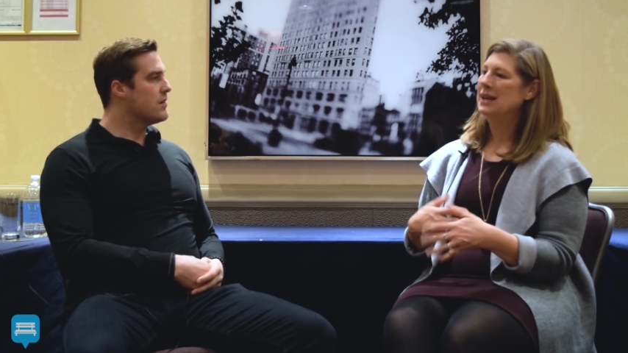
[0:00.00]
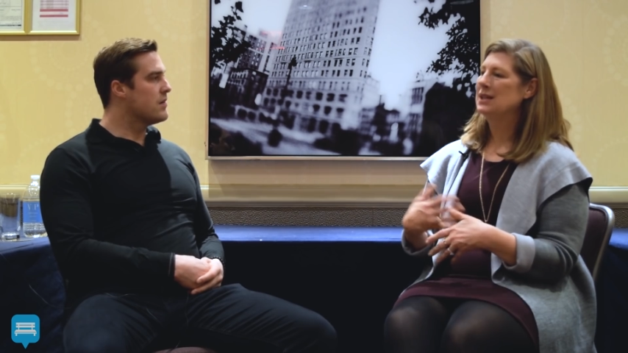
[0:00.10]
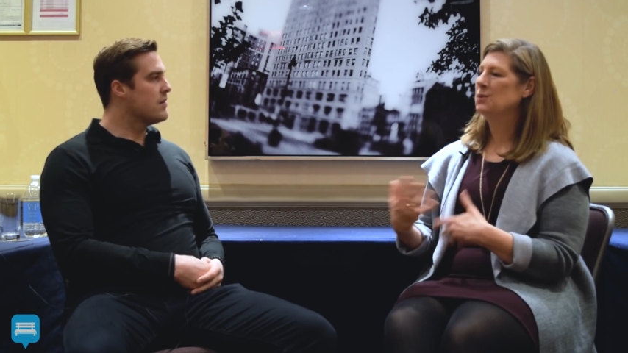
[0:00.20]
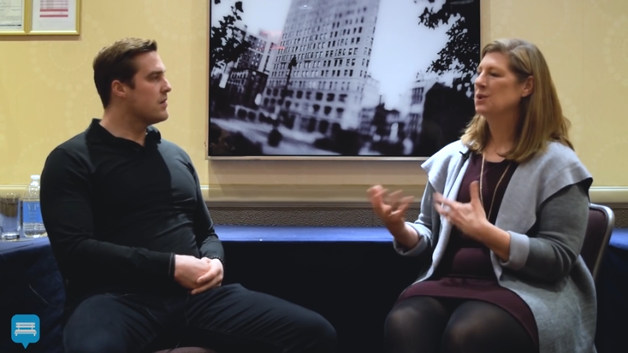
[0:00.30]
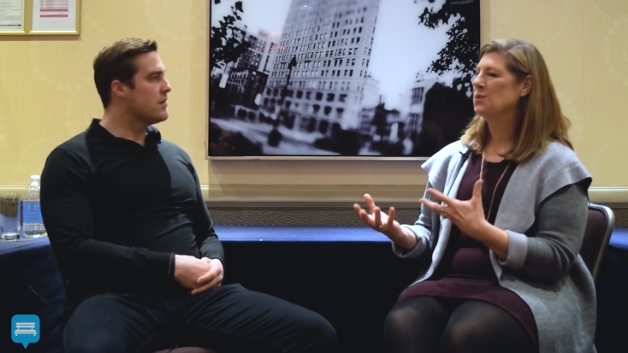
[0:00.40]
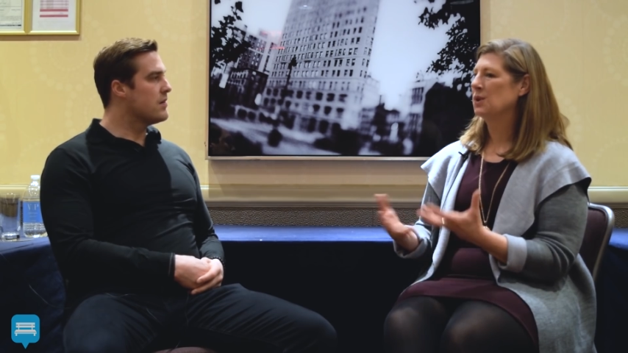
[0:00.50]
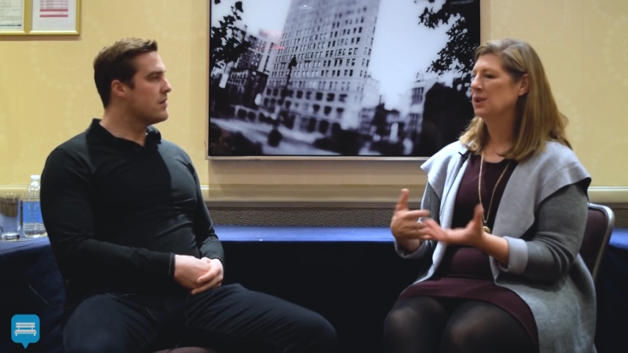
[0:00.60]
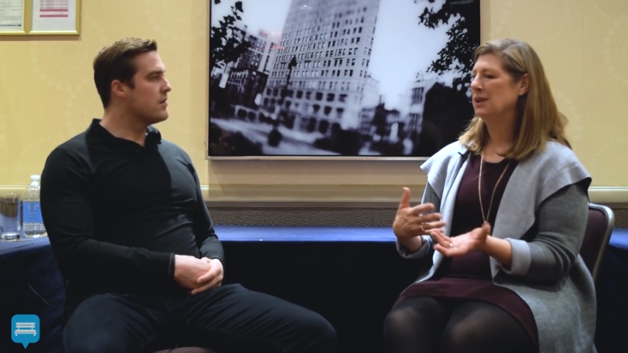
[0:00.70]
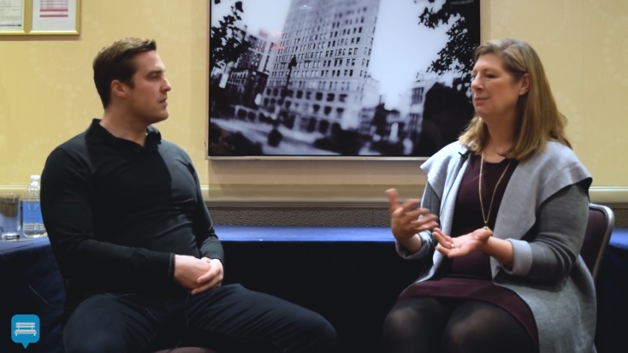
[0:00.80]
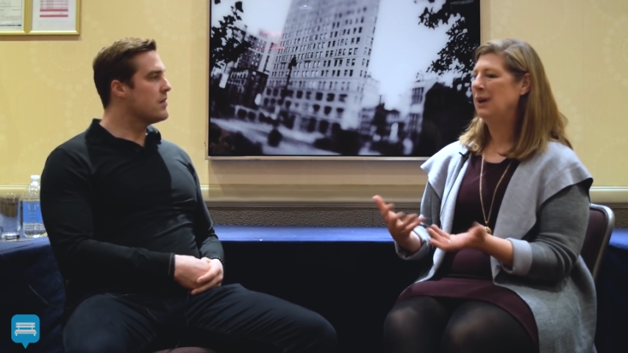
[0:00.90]
Speaker 1: that's what's
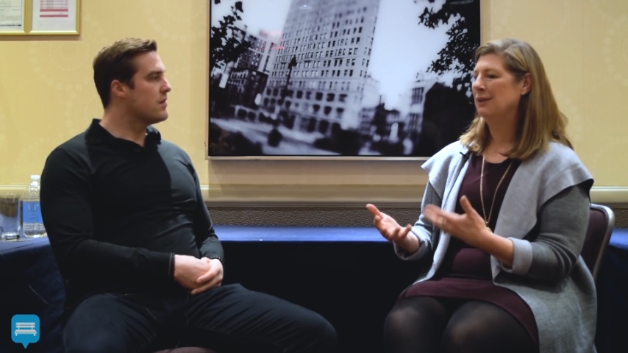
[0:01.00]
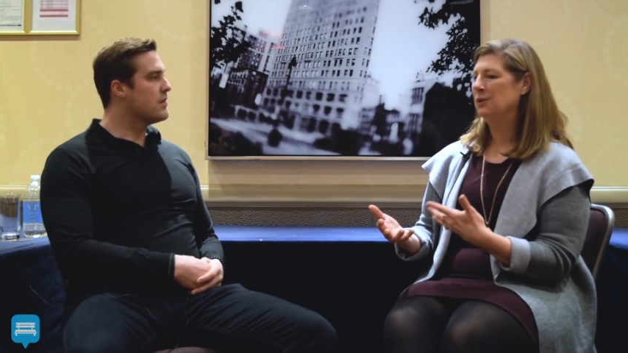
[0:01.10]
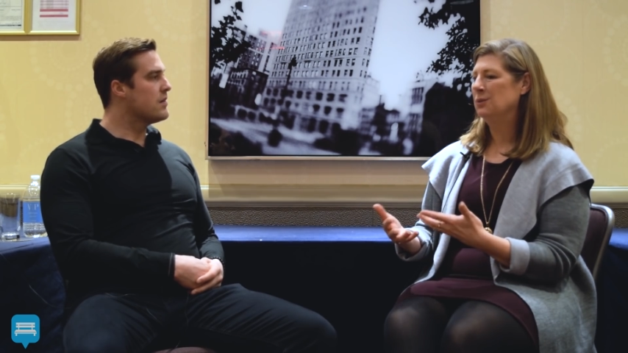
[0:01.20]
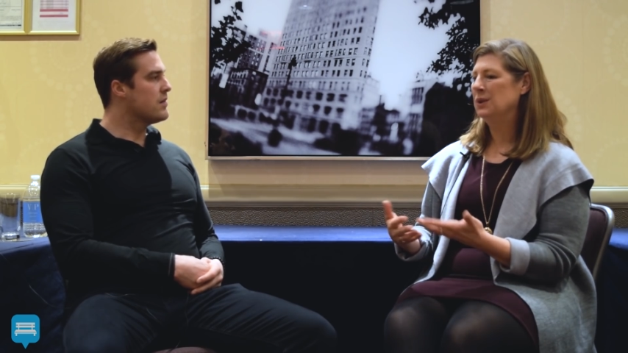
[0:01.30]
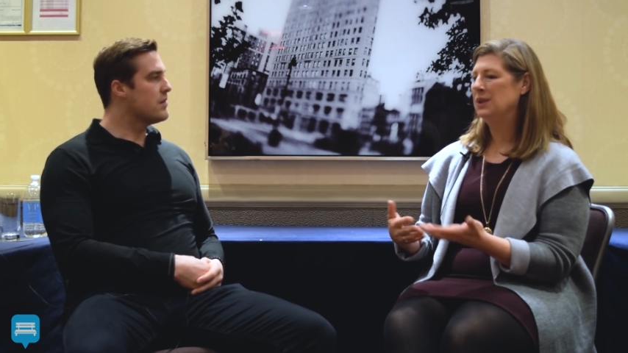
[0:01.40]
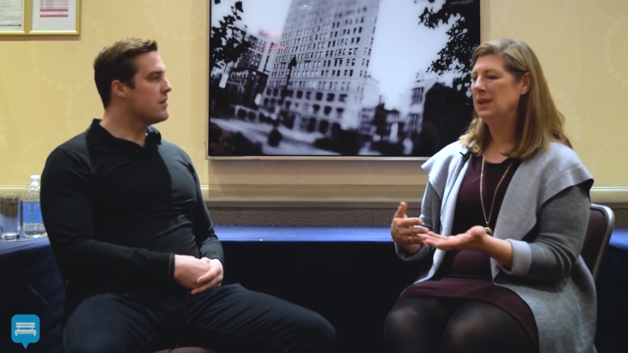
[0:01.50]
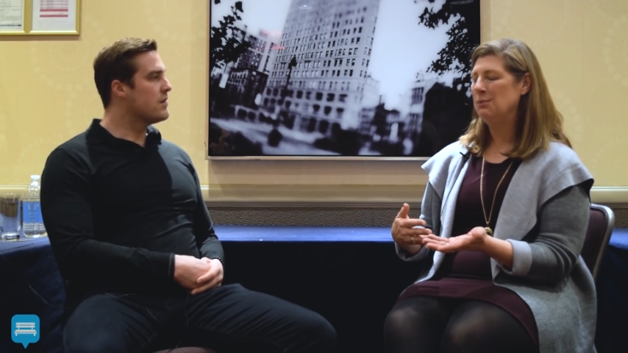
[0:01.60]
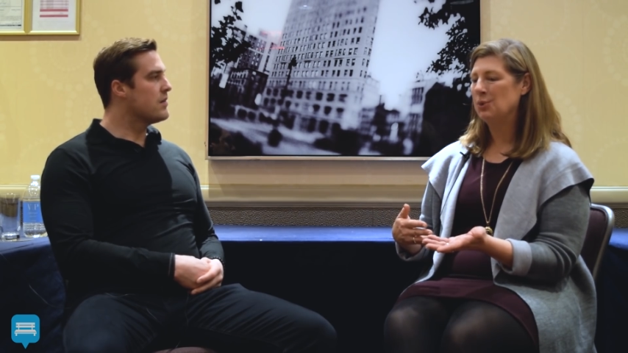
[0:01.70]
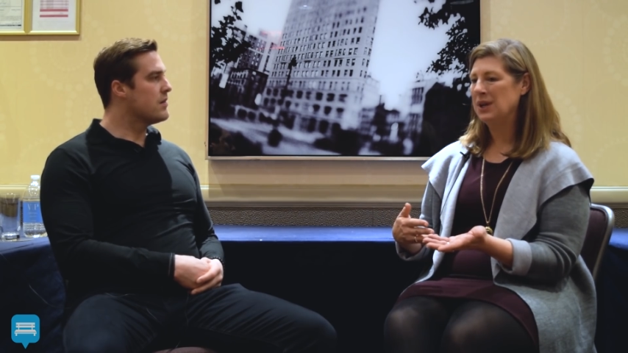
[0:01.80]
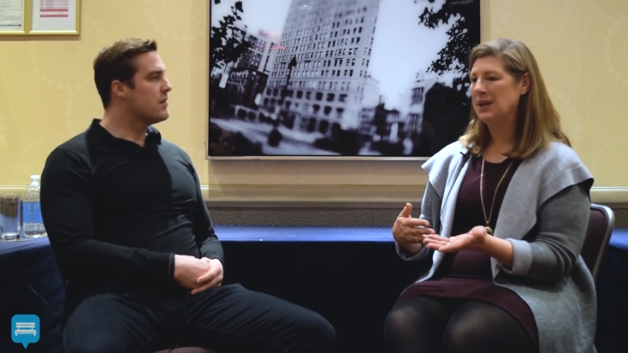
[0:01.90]
really impactful and what
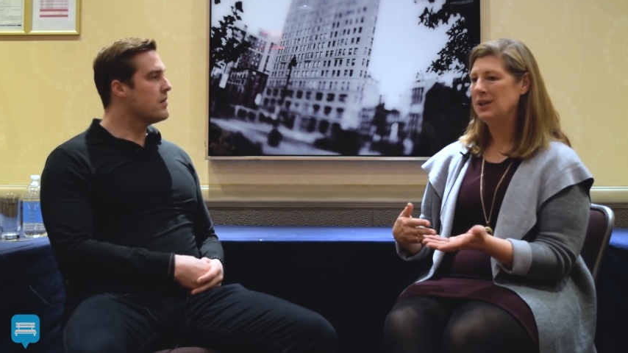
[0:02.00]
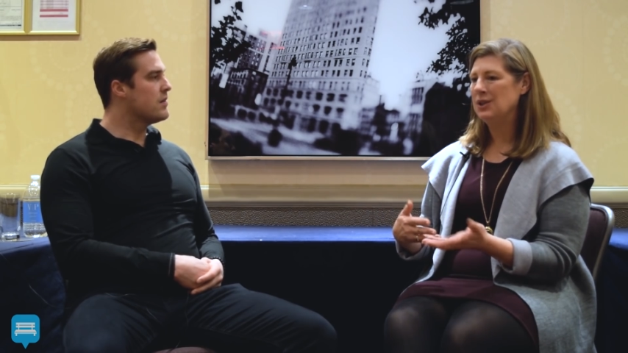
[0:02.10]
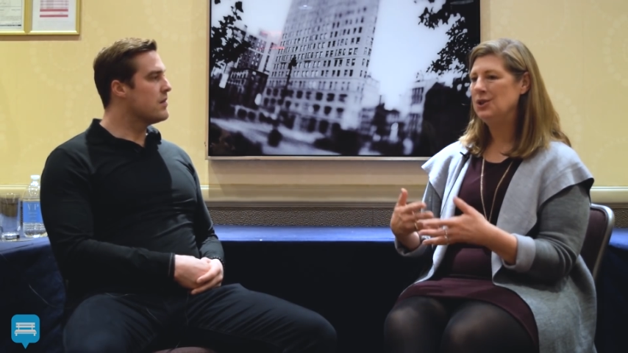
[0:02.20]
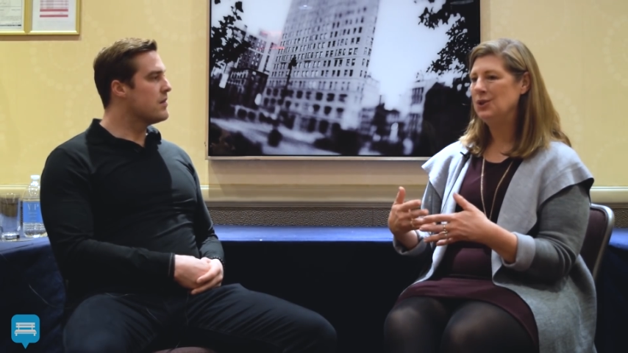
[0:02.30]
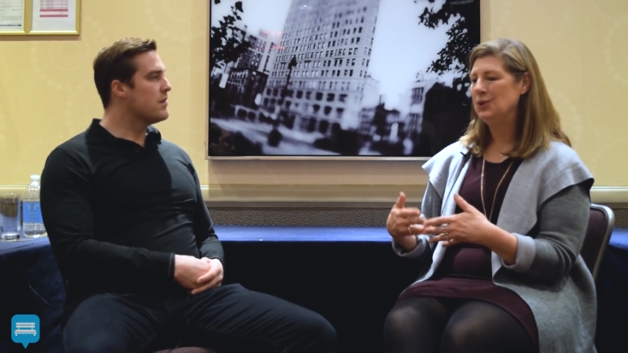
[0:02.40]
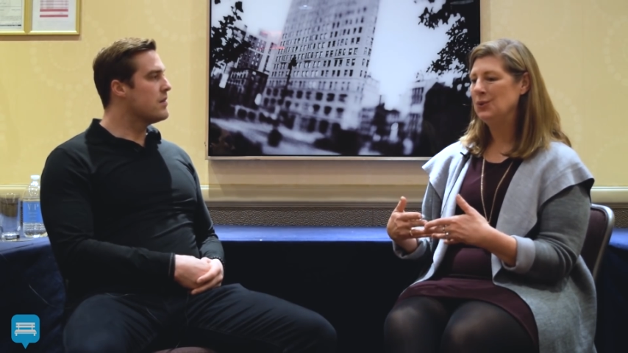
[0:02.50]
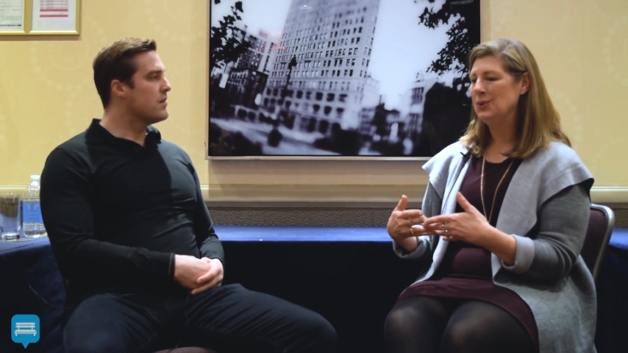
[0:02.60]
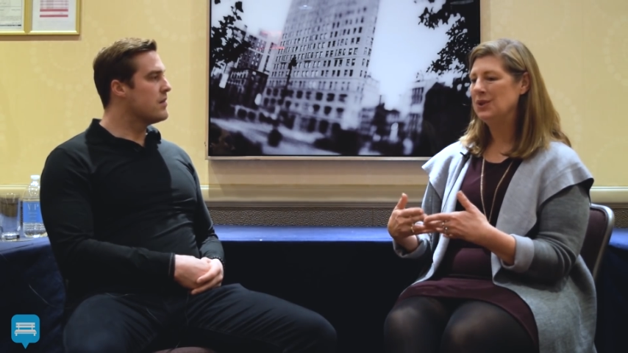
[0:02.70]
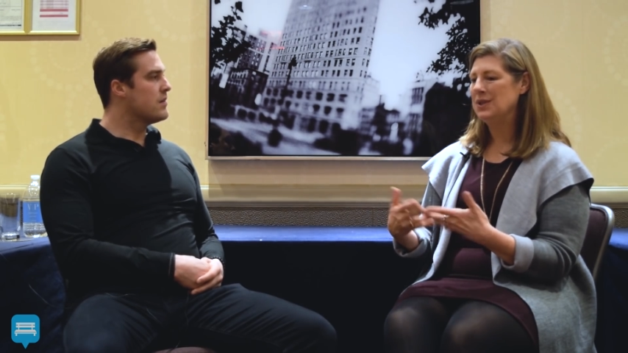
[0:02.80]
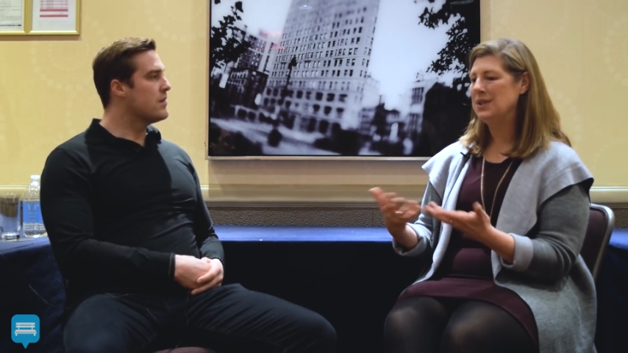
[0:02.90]
they bring
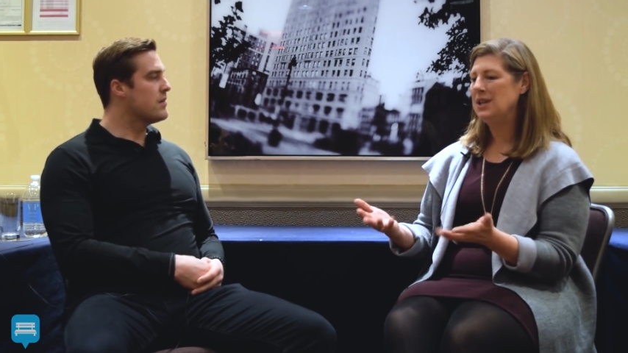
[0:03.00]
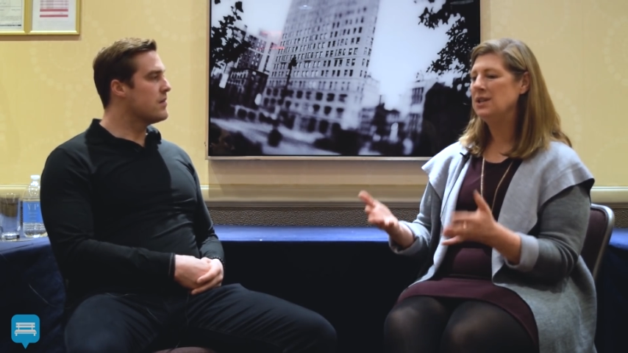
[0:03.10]
to the stage.